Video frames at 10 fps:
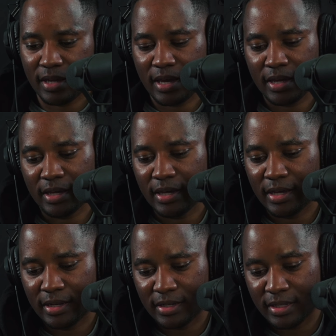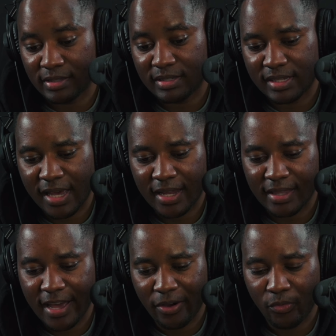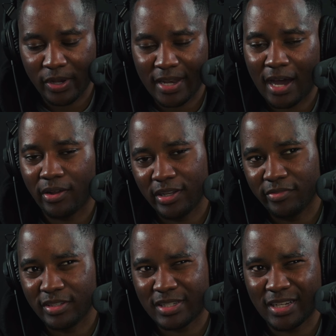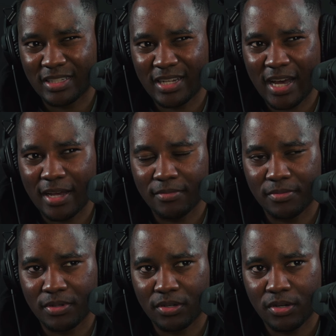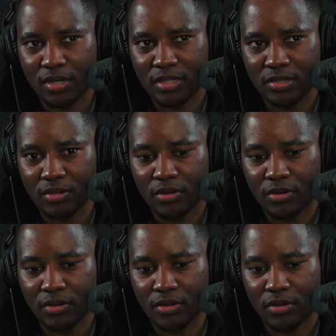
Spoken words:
And it's sad that we now live in such times, because